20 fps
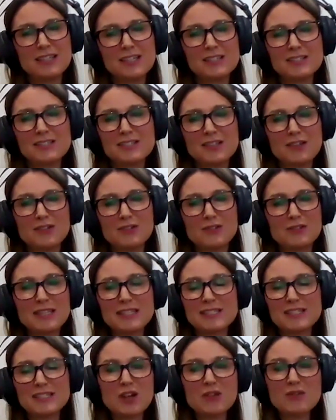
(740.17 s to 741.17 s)
So
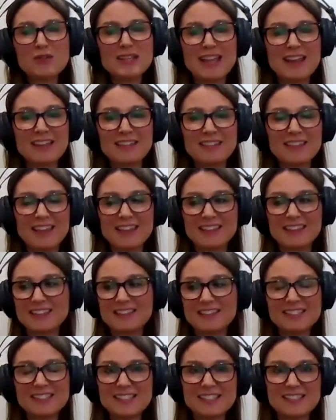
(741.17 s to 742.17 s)
there's no one out there that
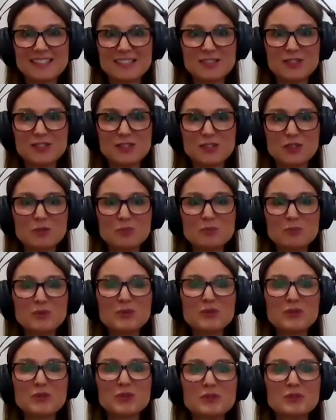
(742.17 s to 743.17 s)
this isn't suitable
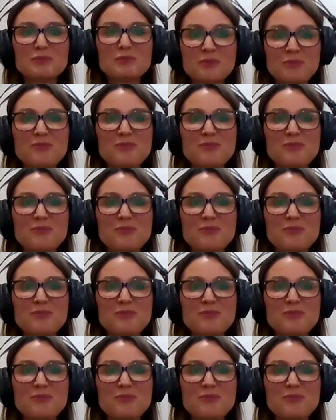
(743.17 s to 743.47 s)
for.